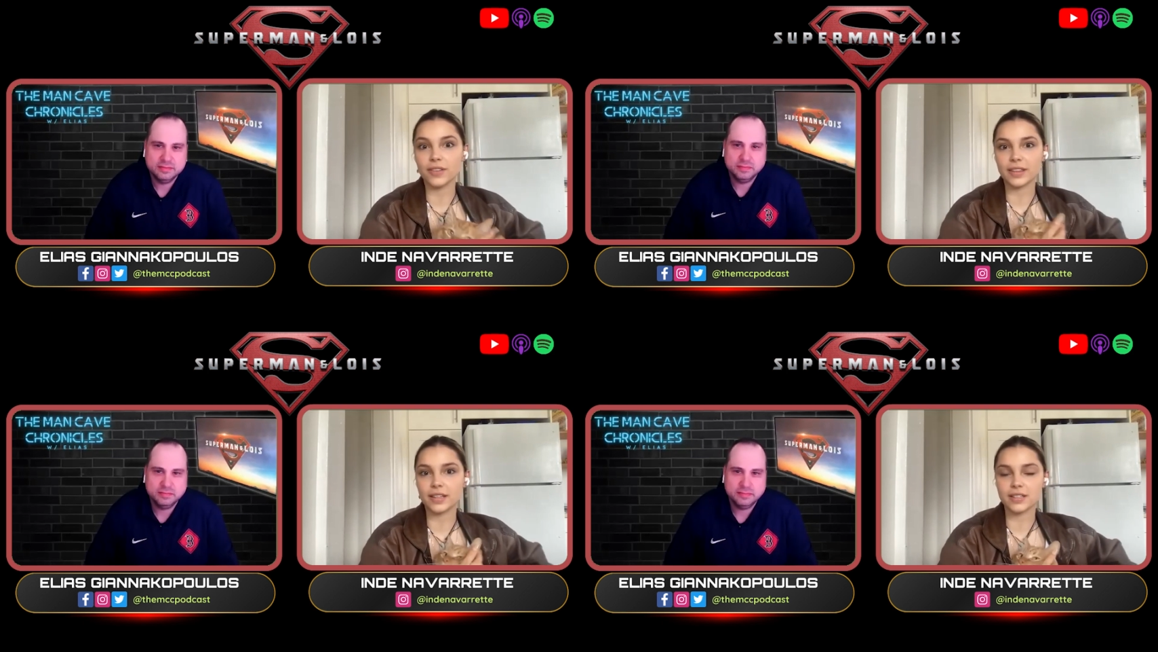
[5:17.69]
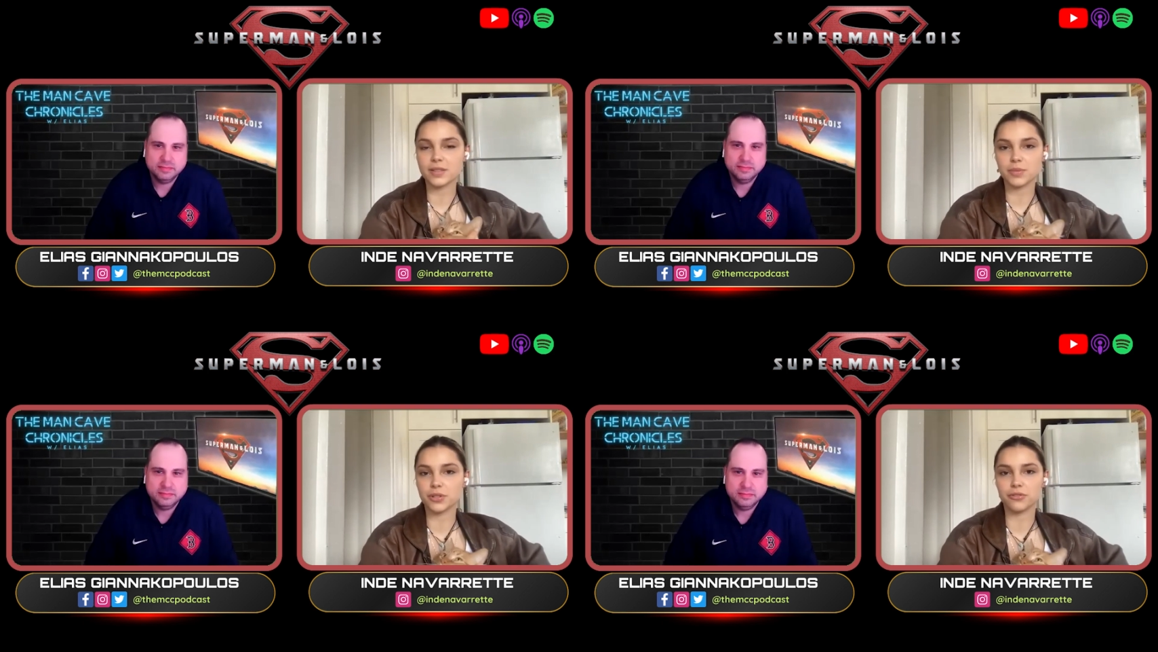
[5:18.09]
Speaker 1: I think
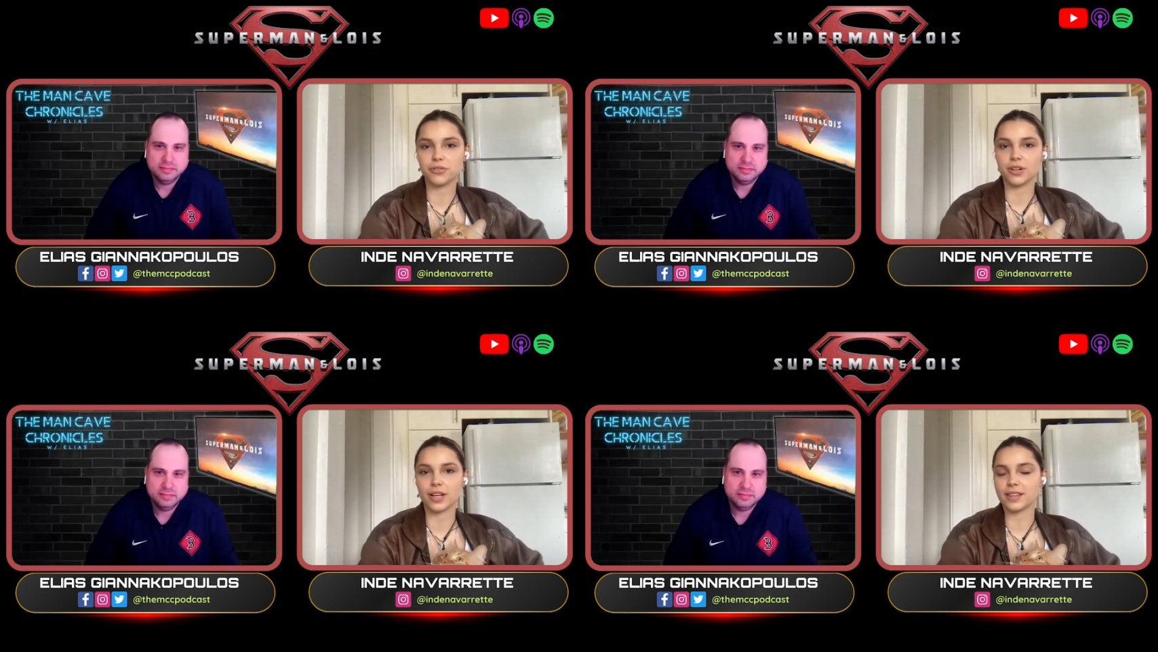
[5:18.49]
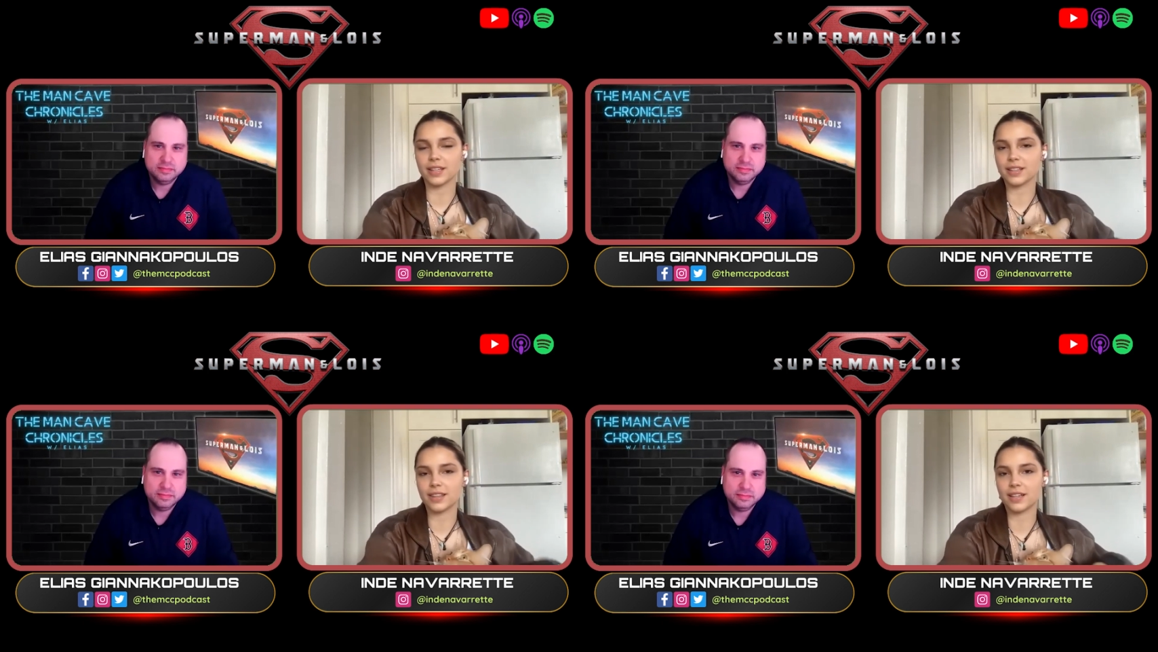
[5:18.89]
it's beautiful. I
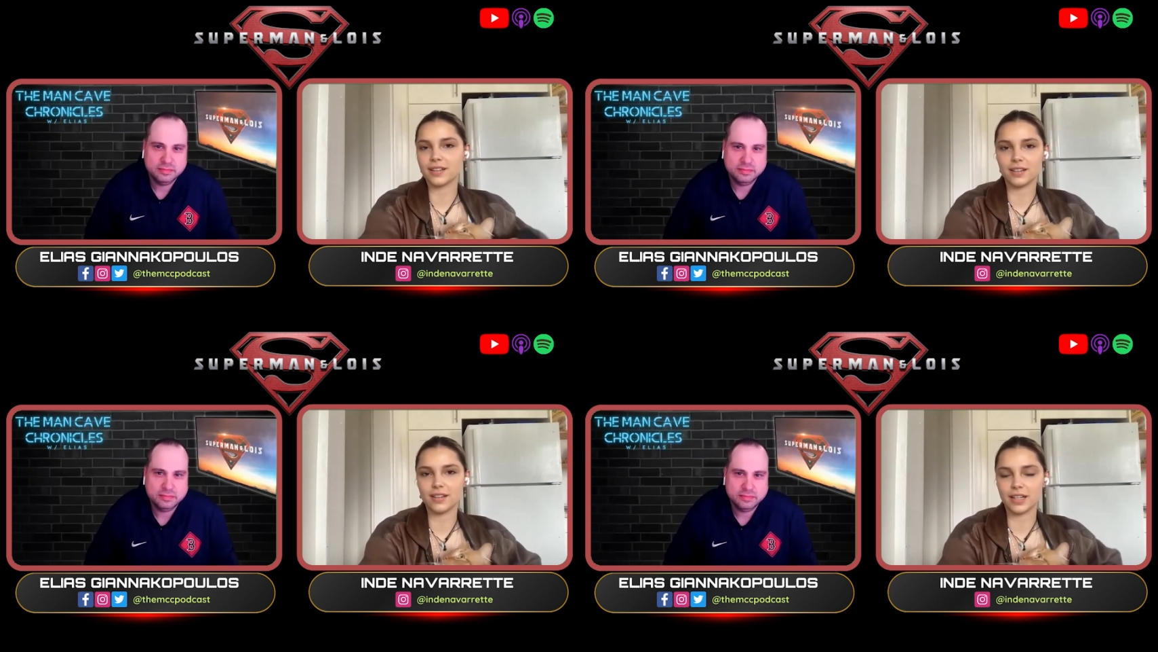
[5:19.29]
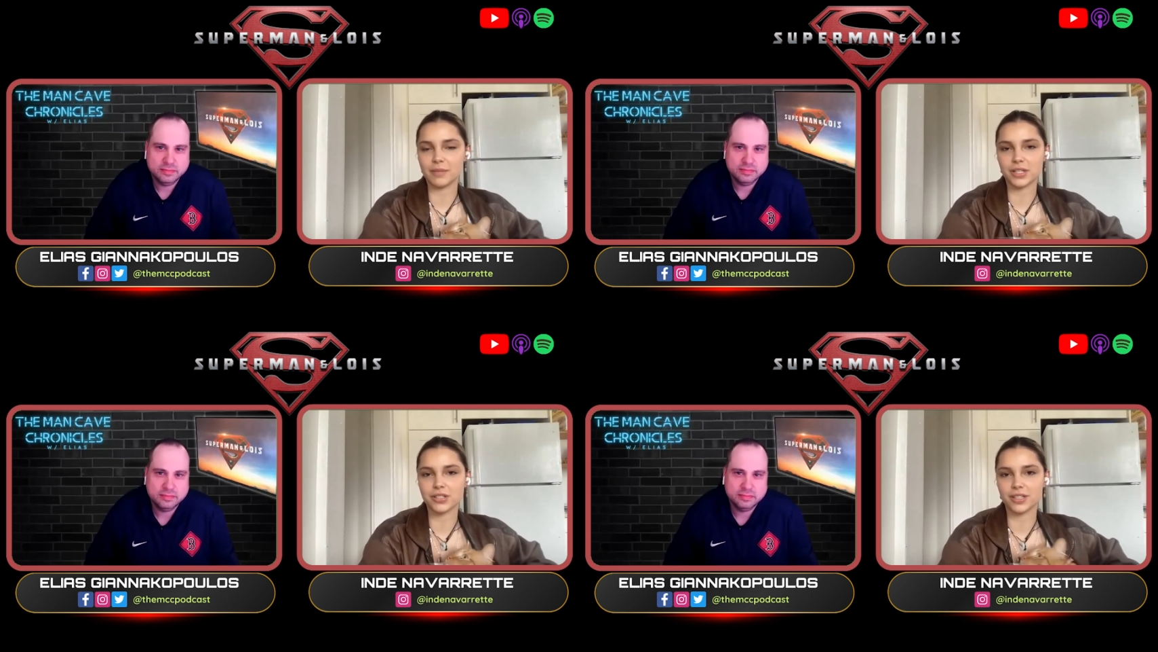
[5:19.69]
think that
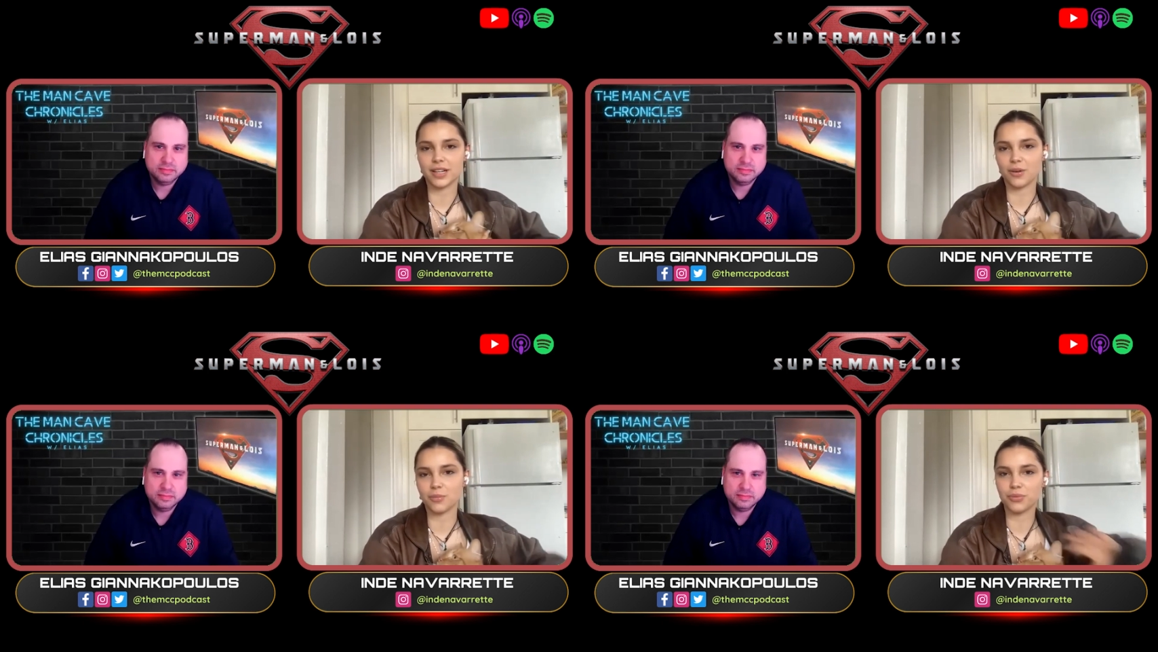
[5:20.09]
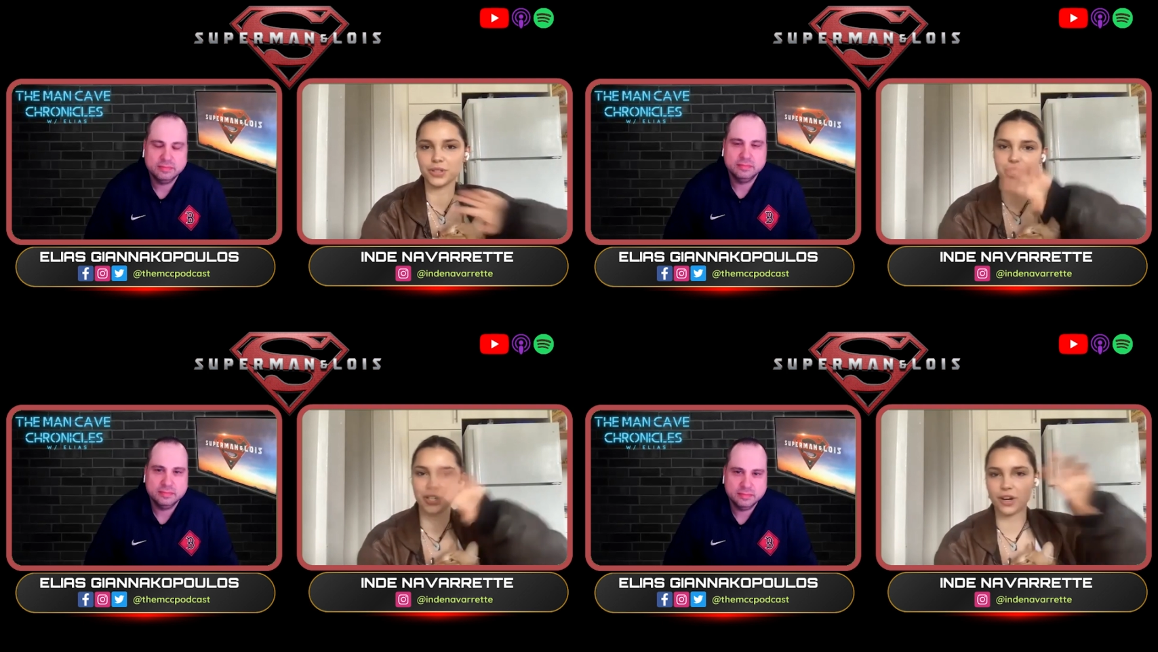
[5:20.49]
animation now
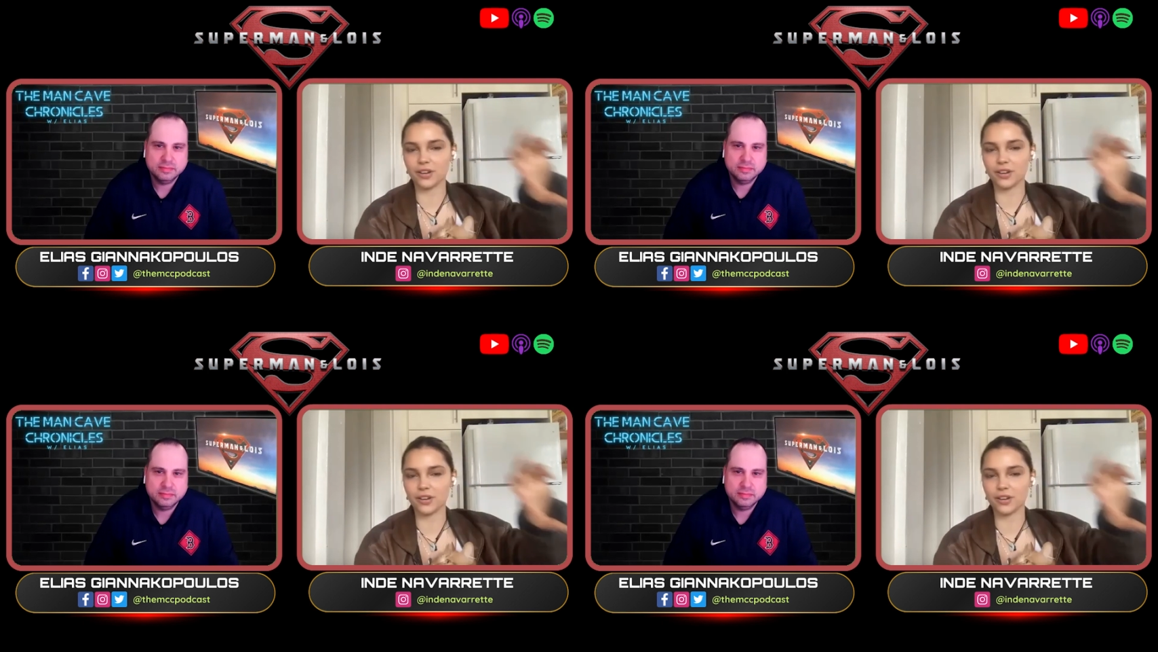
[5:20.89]
breaching